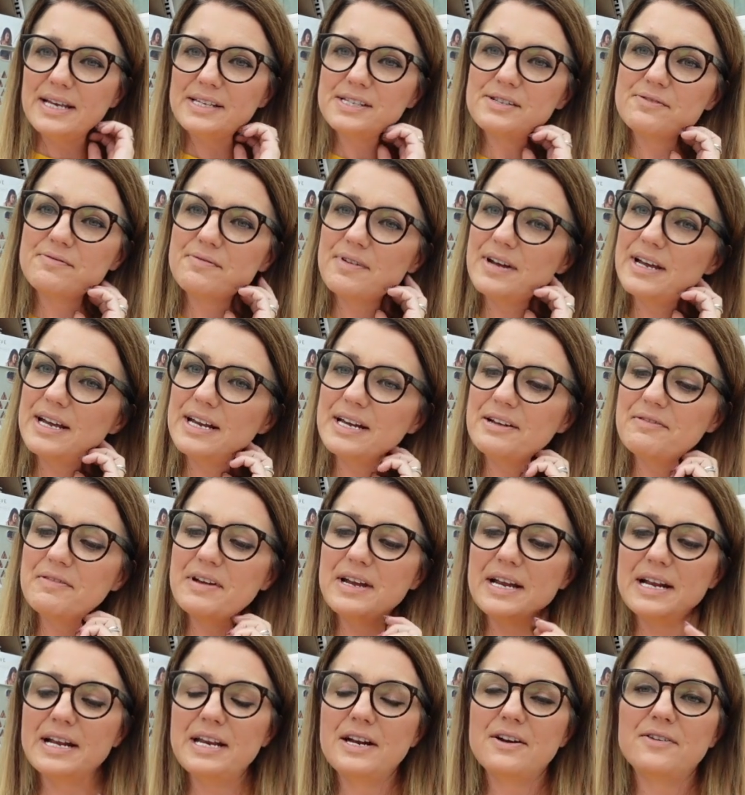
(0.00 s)
is a really,
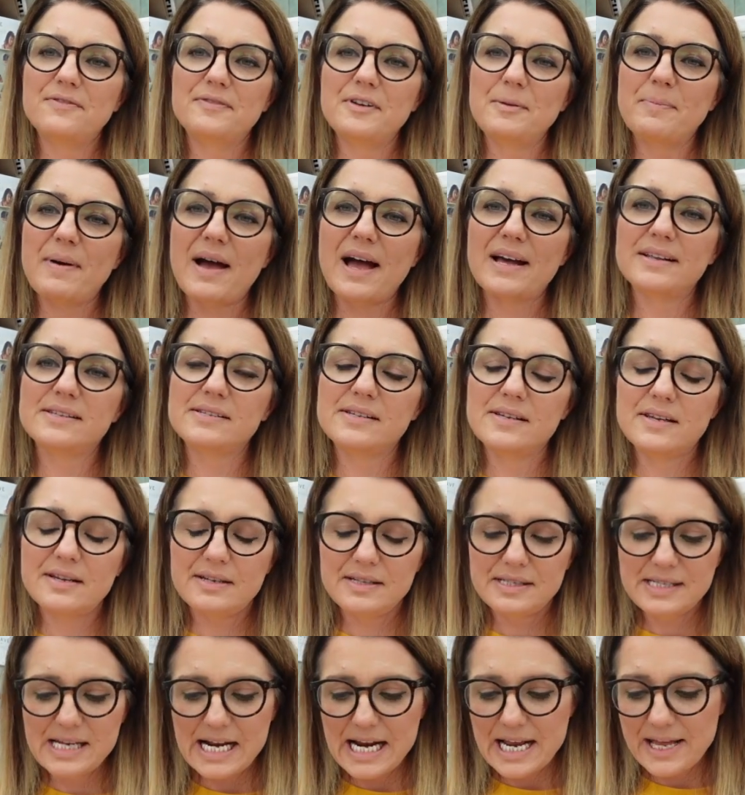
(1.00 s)
really lovely
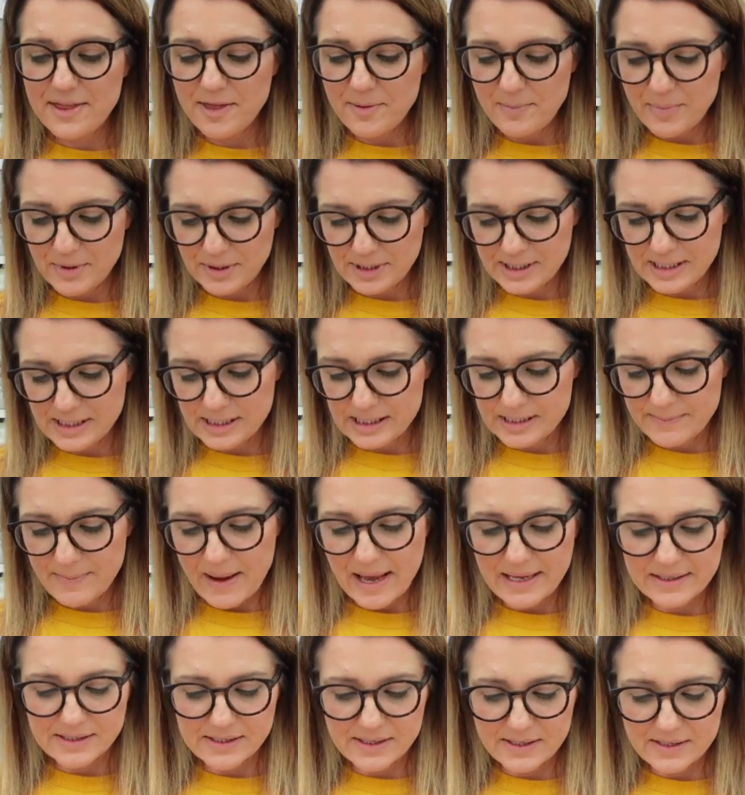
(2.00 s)
pattern. Tilly and the Buttons
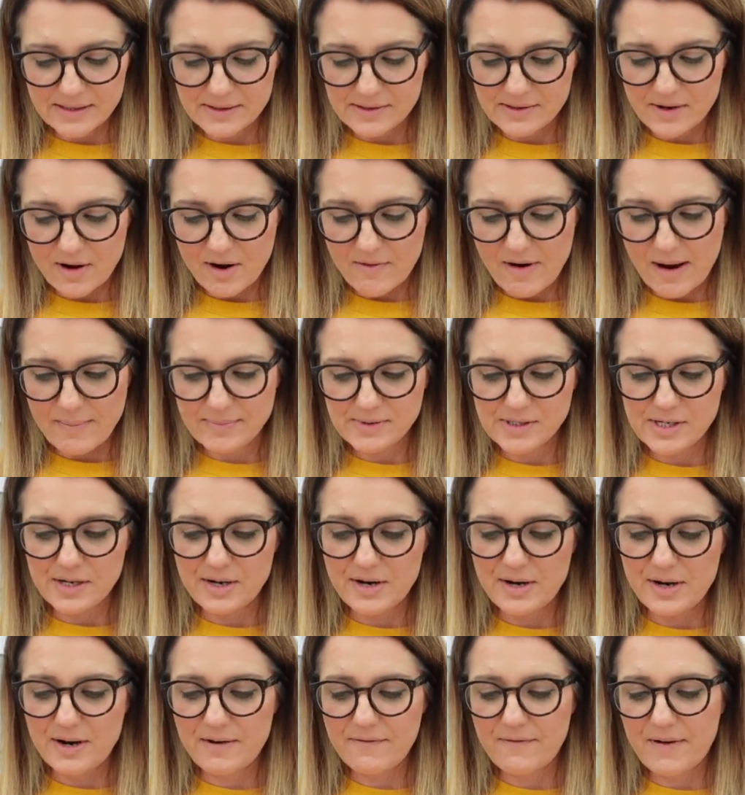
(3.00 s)
patterns are
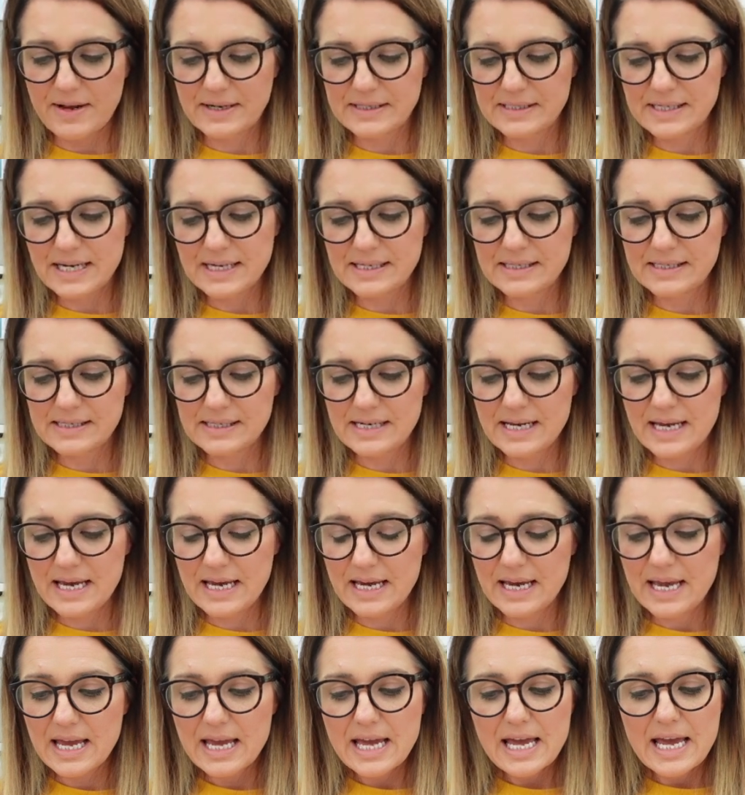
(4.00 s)
absolutely
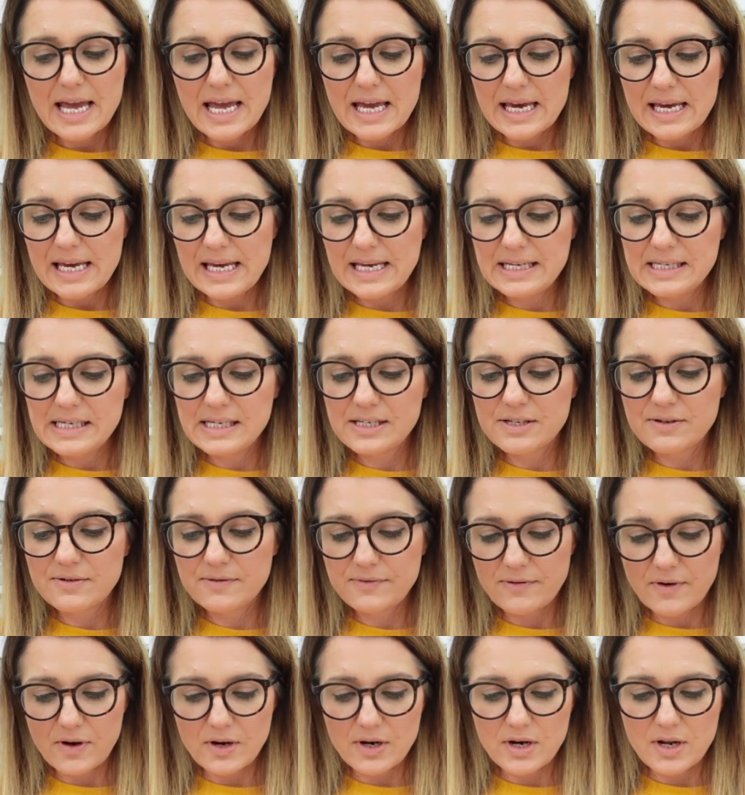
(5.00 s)
fantastic. Easy to
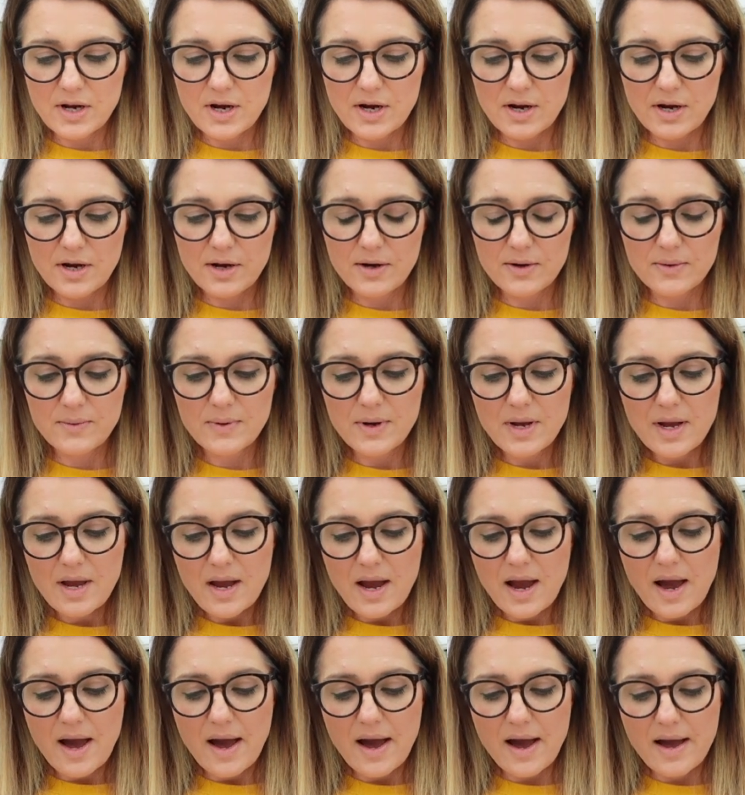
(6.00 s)
follow.
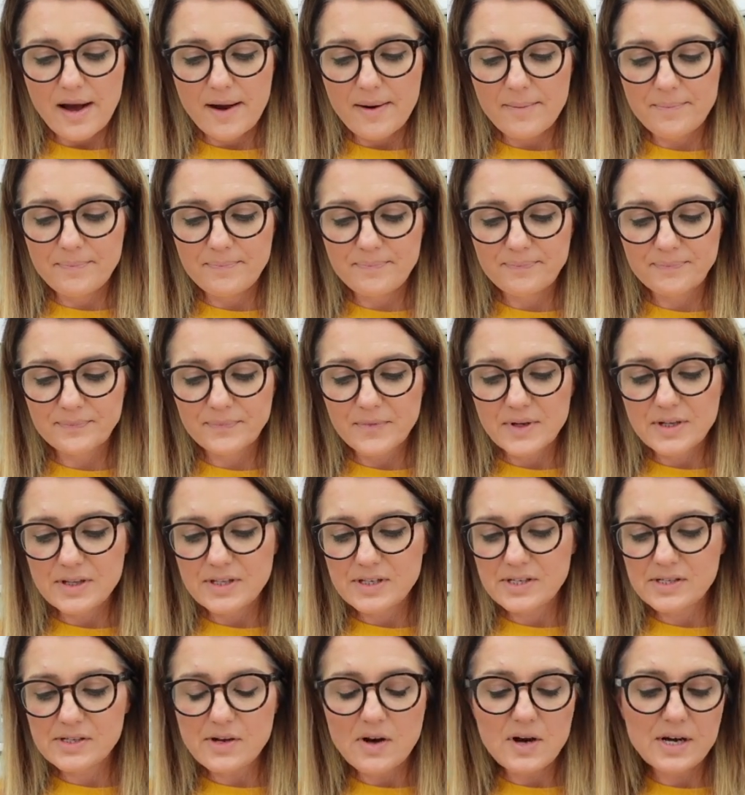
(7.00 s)
Um,
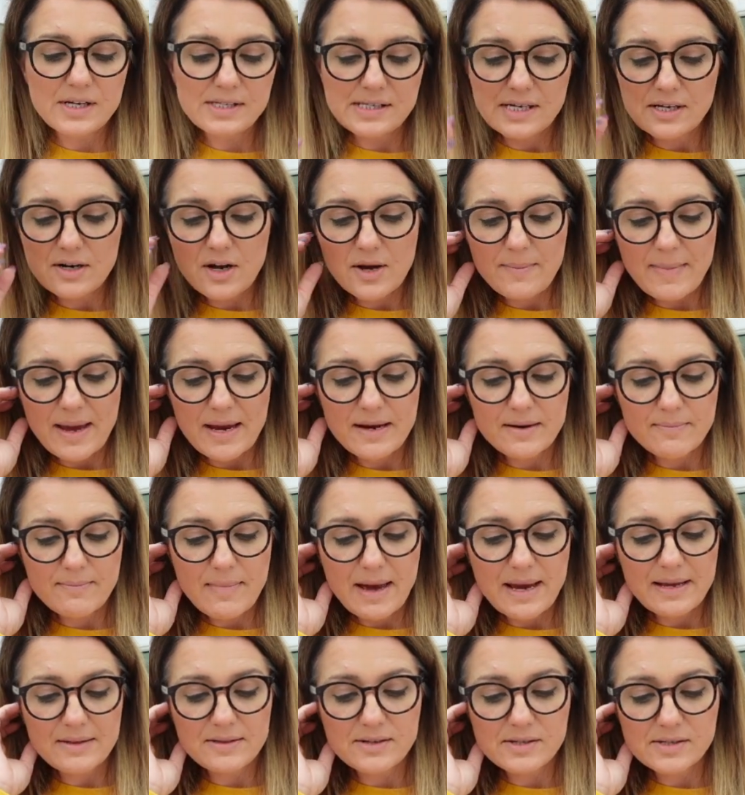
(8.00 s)
the sizing, I made,
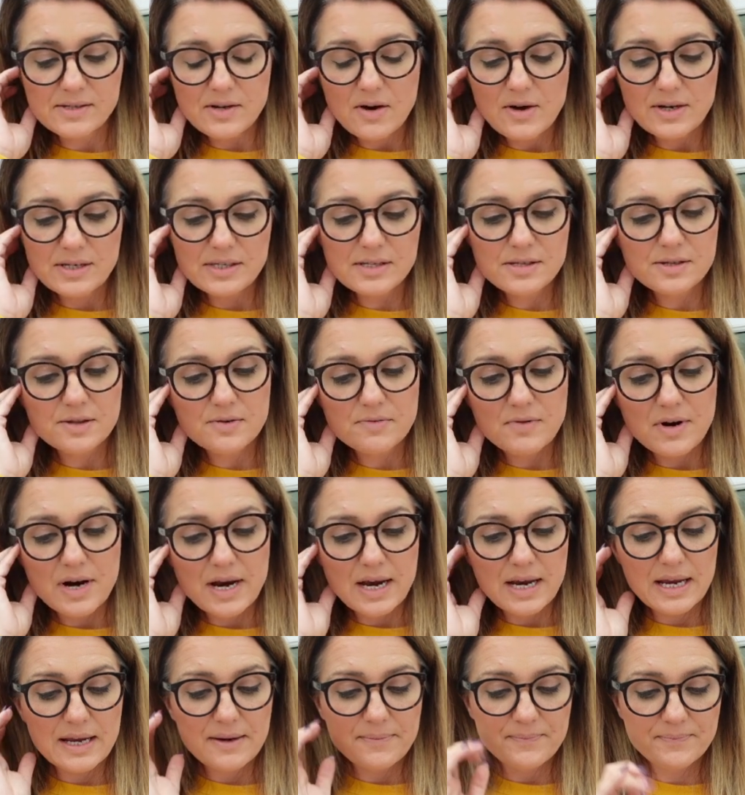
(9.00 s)
made the size
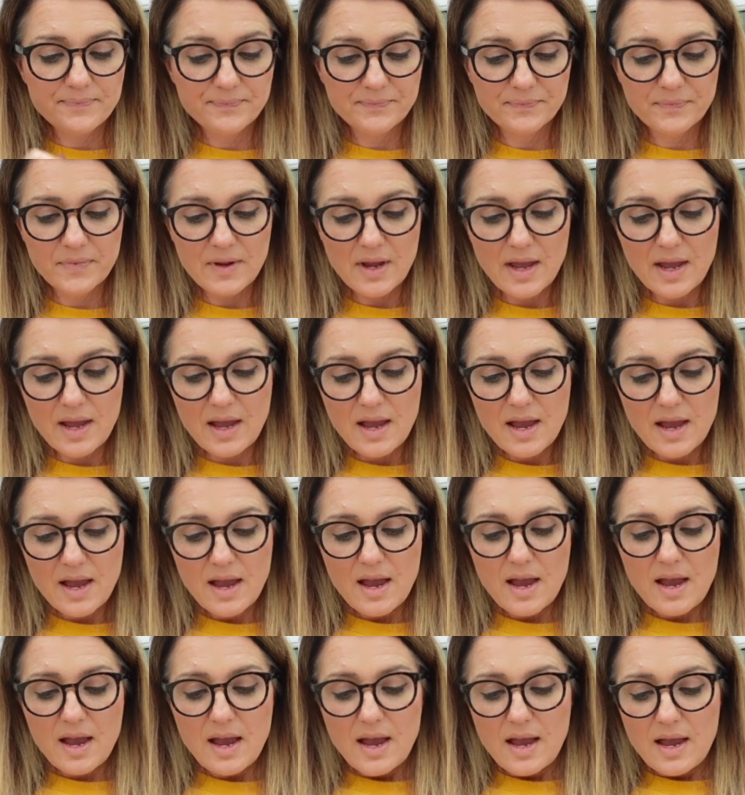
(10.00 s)
3.
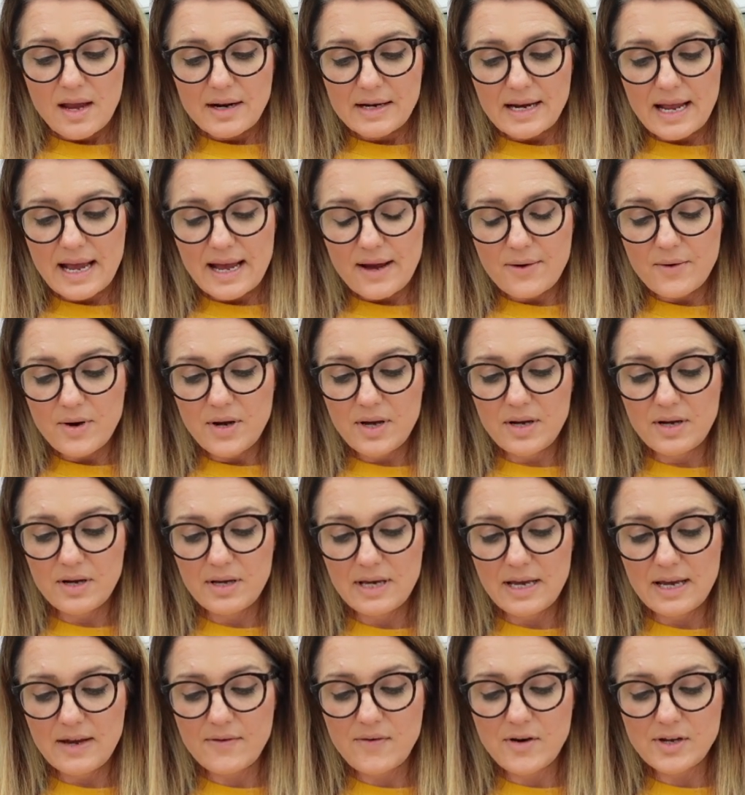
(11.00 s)
Now,
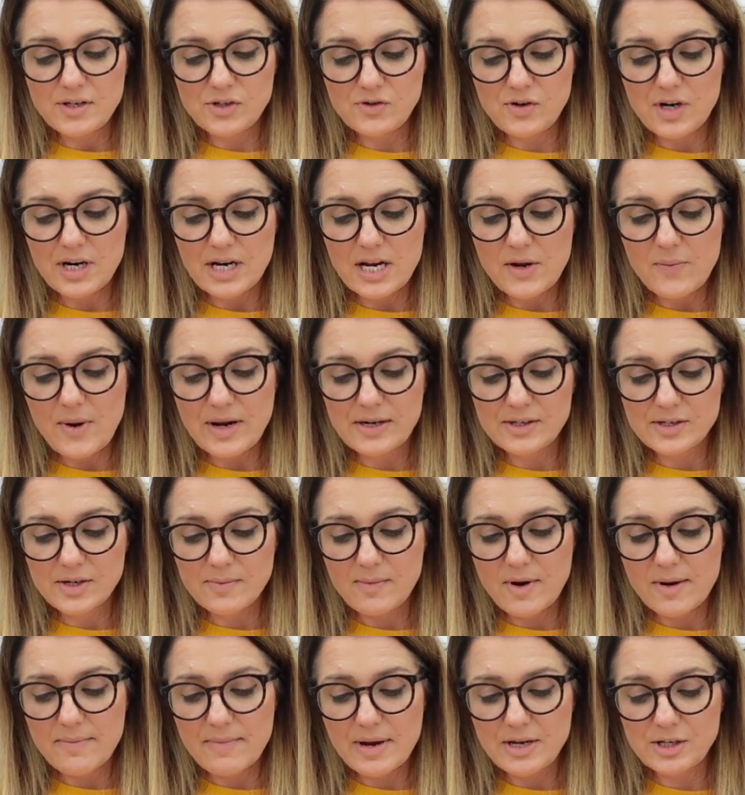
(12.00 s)
if I strictly went on
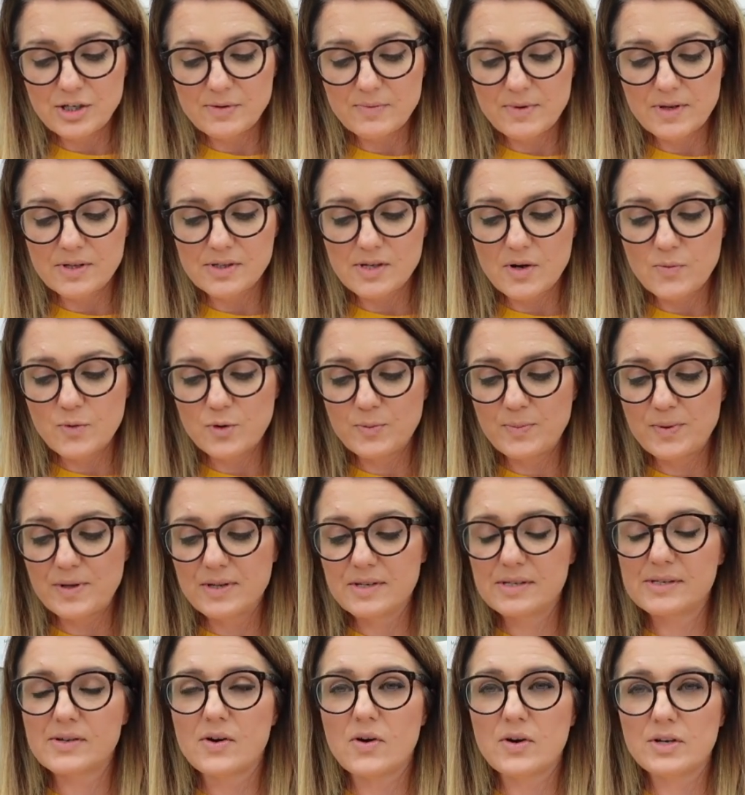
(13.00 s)
my measurements, I would be the
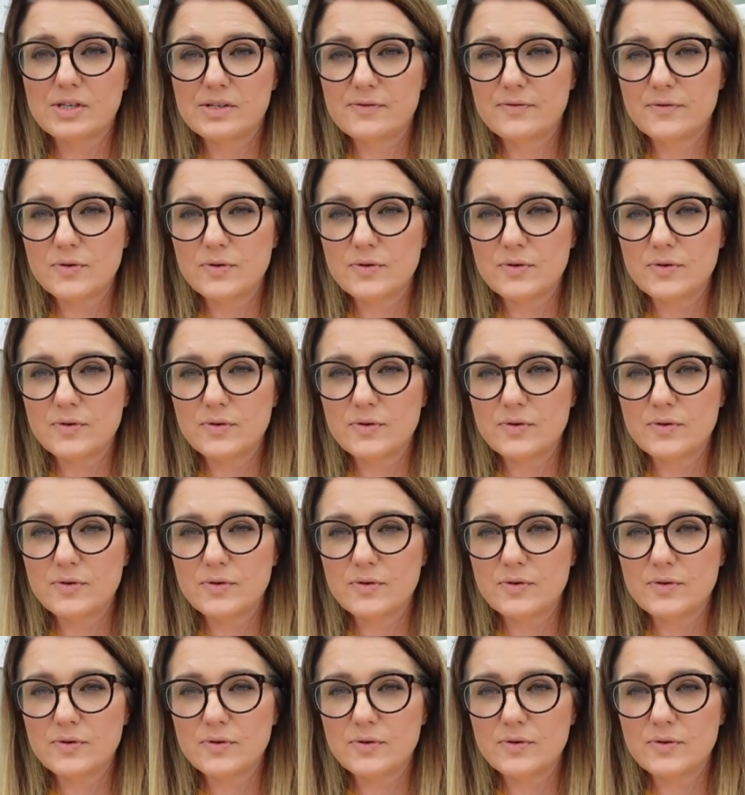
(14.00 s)
size